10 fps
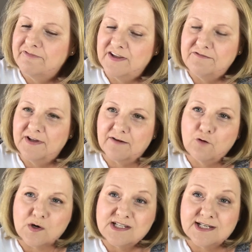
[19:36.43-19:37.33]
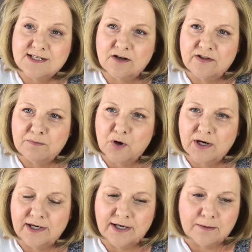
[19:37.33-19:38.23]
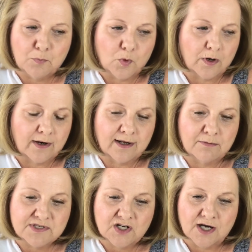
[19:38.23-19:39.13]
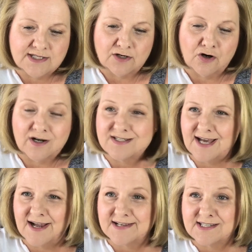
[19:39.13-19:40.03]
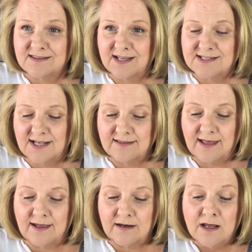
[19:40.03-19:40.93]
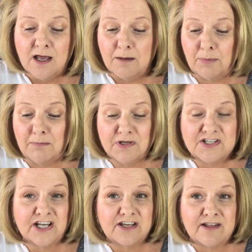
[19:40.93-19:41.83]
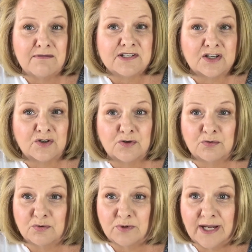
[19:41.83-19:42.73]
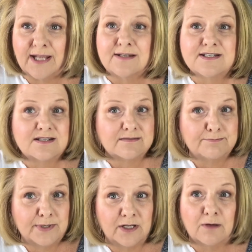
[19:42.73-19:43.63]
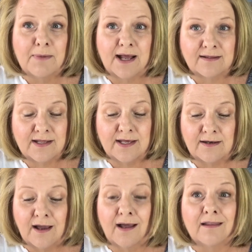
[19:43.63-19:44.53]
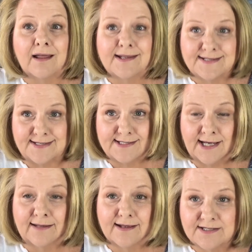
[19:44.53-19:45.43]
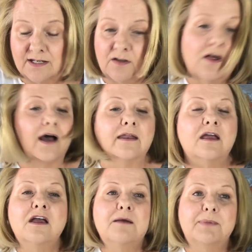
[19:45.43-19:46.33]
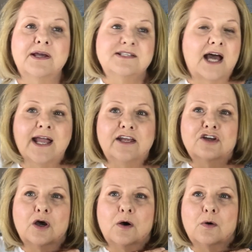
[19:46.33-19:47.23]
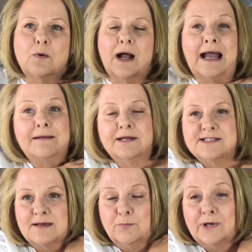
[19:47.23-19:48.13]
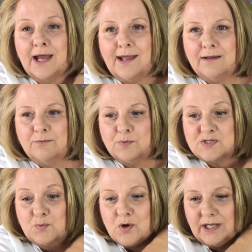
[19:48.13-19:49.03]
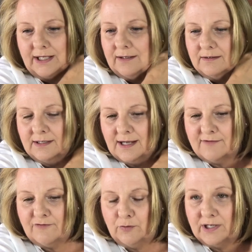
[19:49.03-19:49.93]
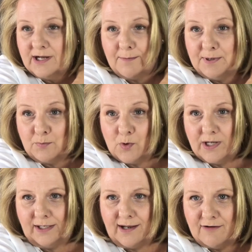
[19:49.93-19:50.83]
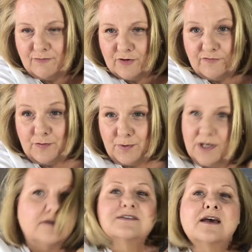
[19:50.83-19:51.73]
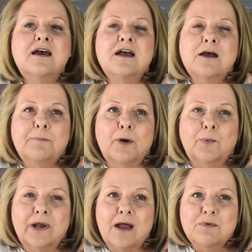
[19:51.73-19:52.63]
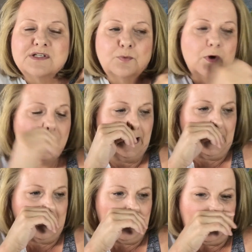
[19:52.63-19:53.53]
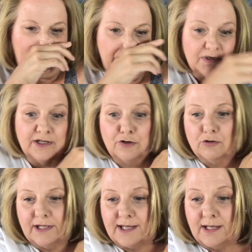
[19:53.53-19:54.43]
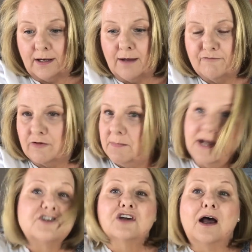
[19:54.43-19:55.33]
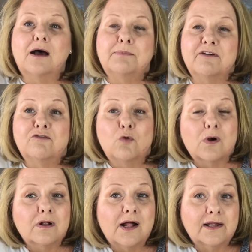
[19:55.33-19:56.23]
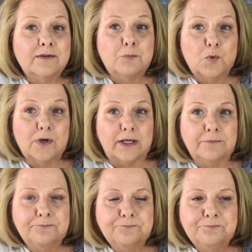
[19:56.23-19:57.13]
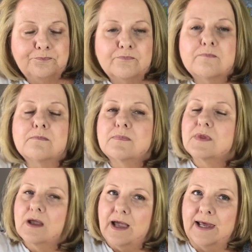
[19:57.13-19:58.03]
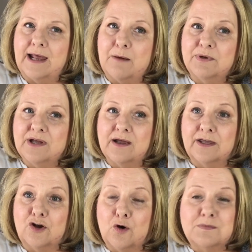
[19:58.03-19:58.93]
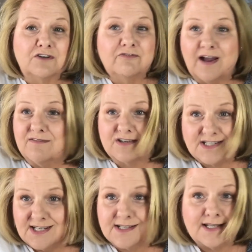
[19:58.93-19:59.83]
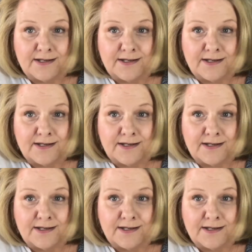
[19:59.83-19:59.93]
Fen-Phen, of course, isn't on the market anymore. It was causing heart attacks and things like that. But I'm going to tell you, that was a great pill back then. I liked it. I liked it a lot because I could go, because when I was working, and I've only not been working now for a few years, but when I was working, I would literally get up from my job at 4 o'clock in the morning and I would not get home till 5 or 6